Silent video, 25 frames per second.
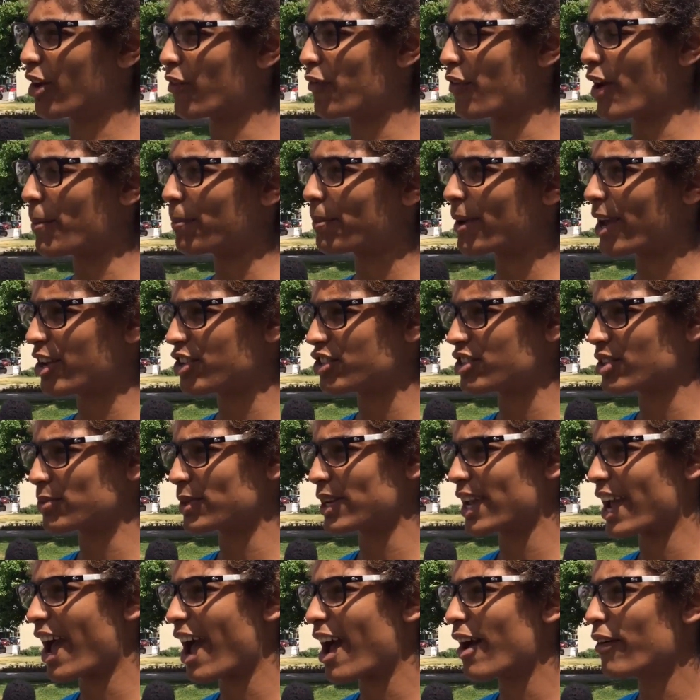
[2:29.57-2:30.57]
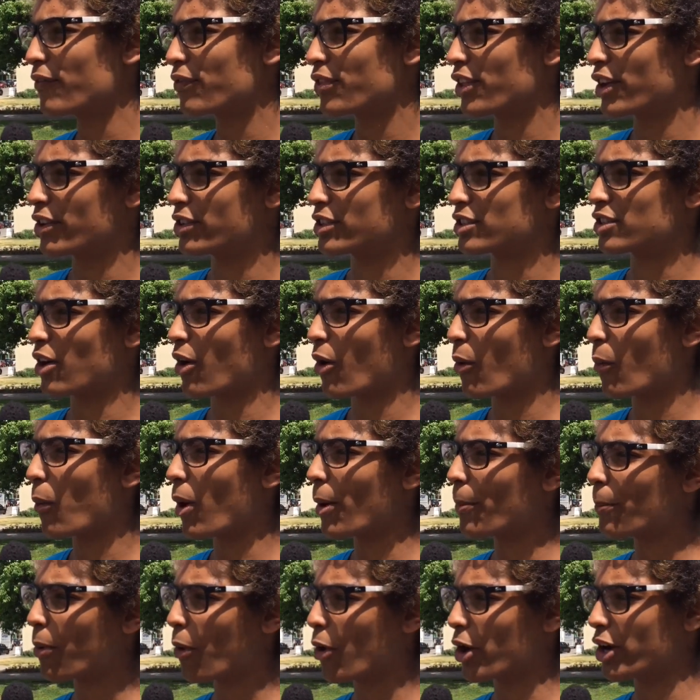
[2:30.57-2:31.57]
event page that we have, there's
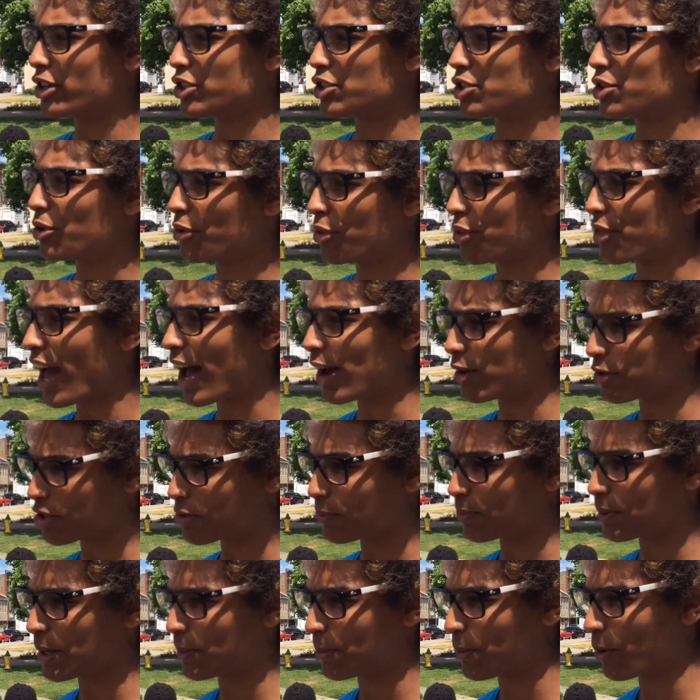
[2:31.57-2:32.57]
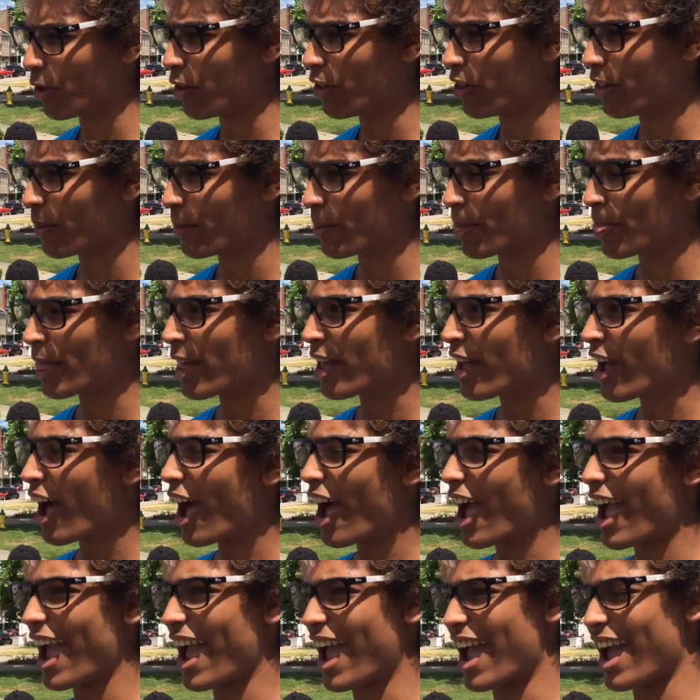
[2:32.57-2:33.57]
1.2 thousand people.
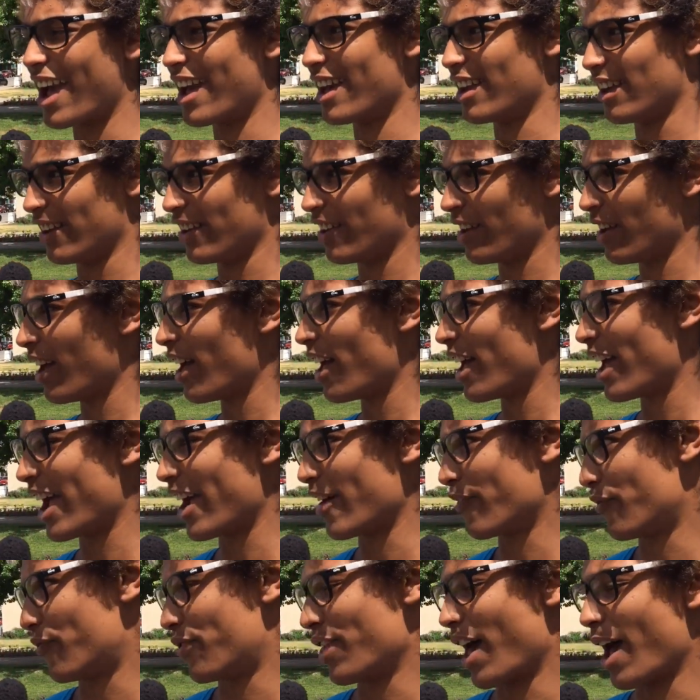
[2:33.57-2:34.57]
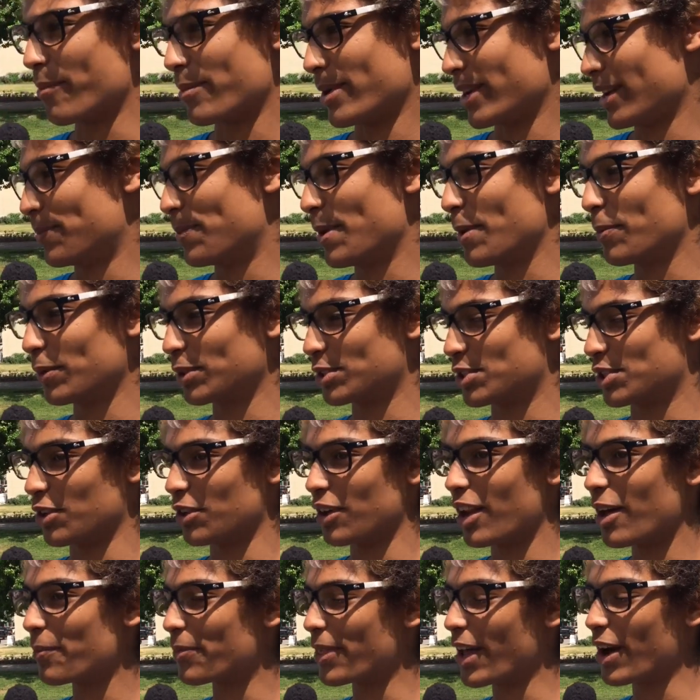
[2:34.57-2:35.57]
And if that many people
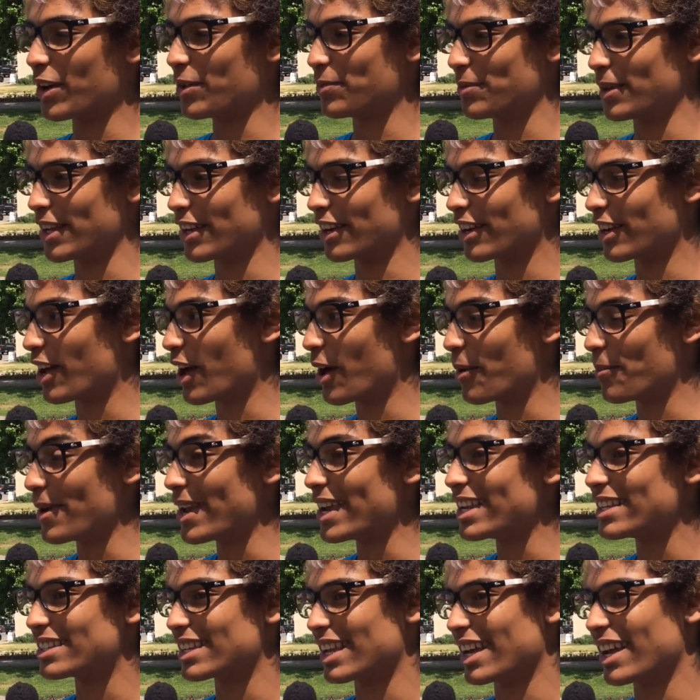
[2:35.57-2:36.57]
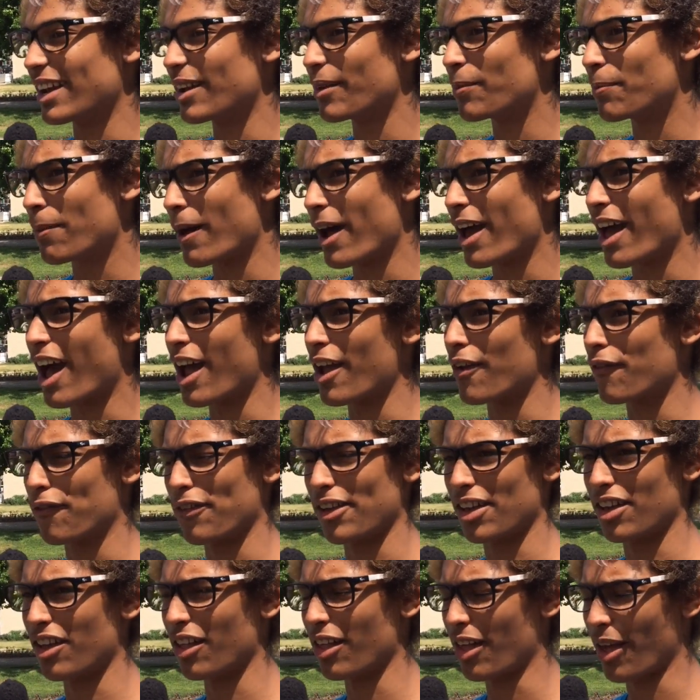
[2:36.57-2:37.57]
showed up, that would be amazing. But I
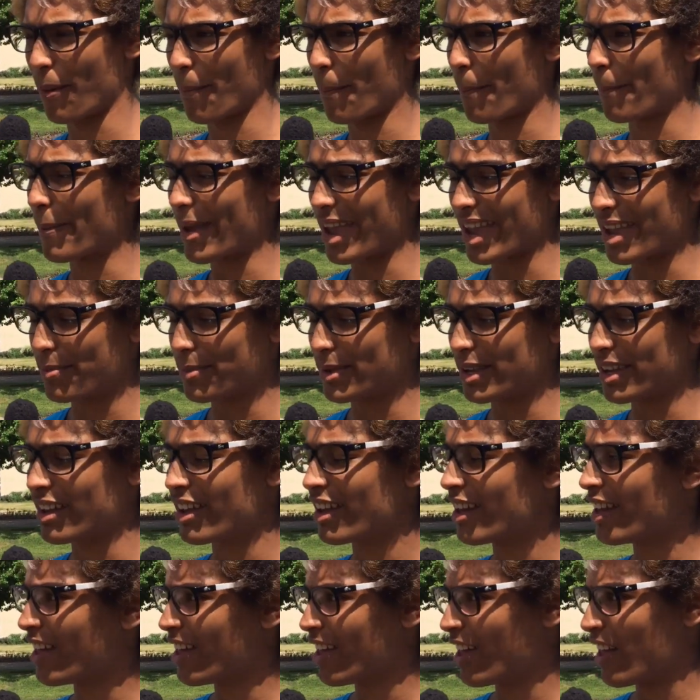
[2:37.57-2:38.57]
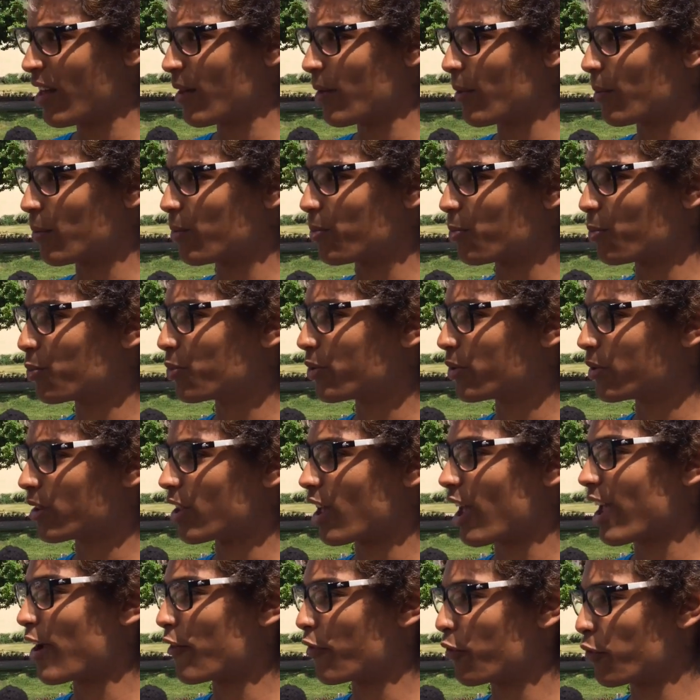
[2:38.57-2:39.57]
feel maybe
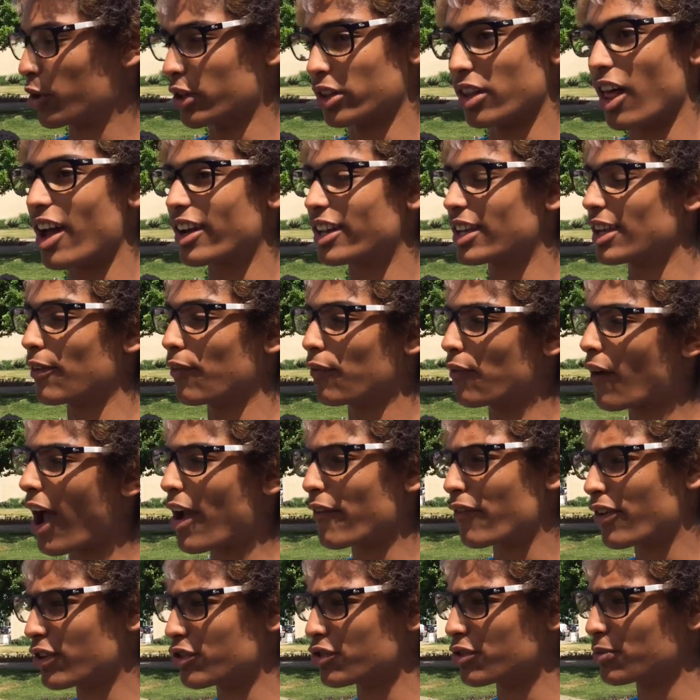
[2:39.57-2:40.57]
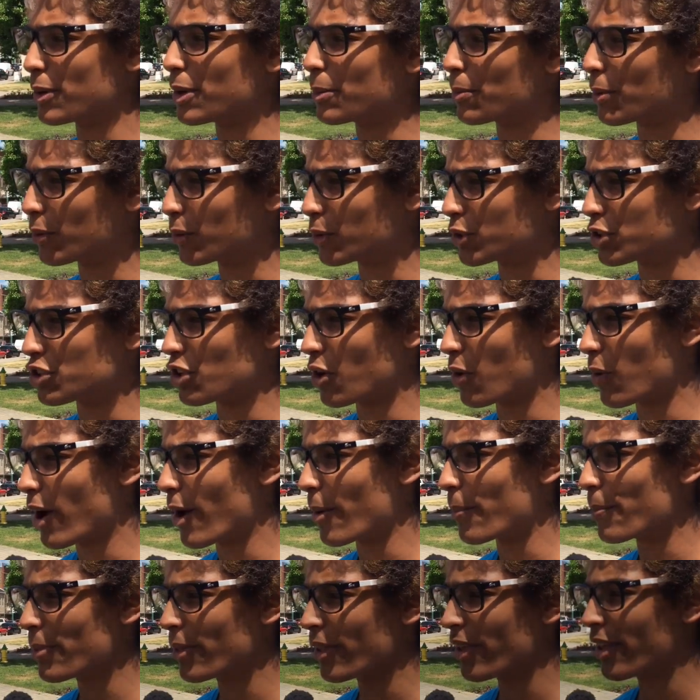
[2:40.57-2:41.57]
if we're lucky, 500 people will show up.